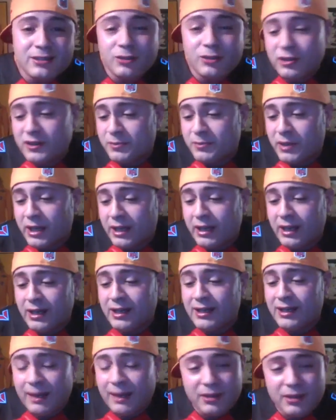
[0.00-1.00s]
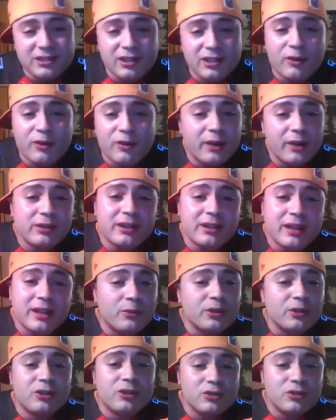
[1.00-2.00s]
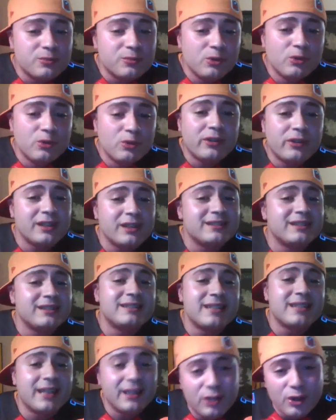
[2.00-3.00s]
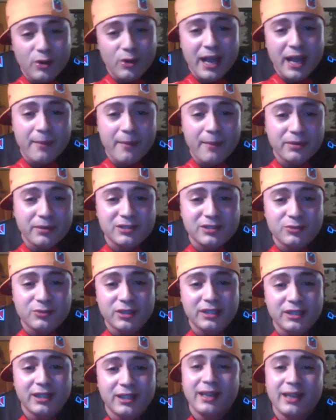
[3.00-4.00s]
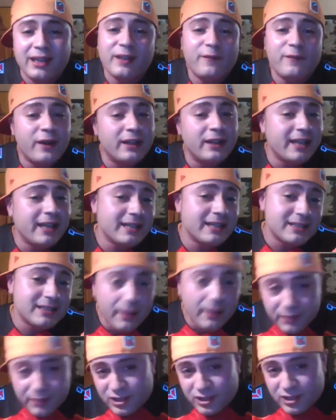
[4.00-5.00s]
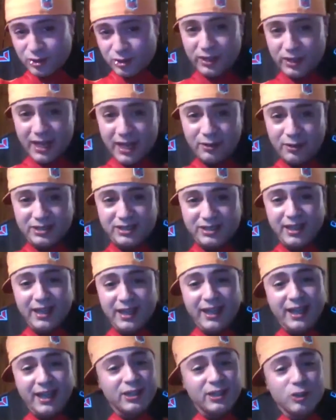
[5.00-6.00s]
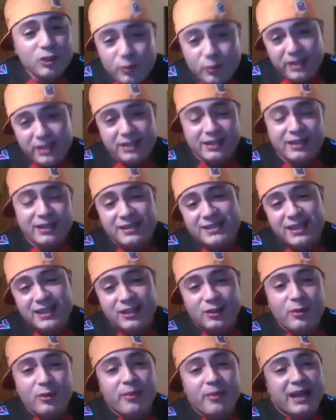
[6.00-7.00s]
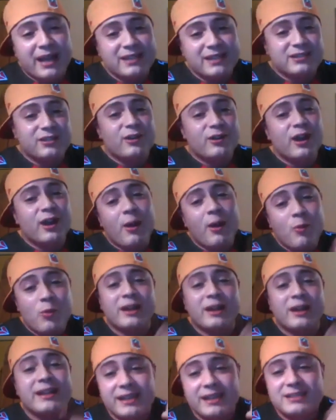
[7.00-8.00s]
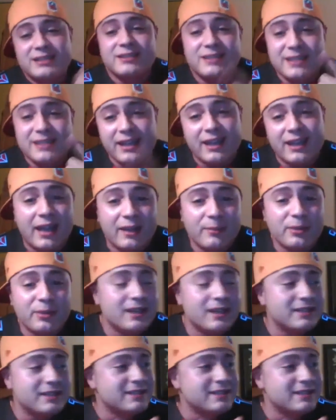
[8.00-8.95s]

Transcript: this, man. I'm going to start right there with you, Smooth, because Nintendo happened this week. They finally had something to announce. And you being the Nintendo ambassador, I want to get your take on it because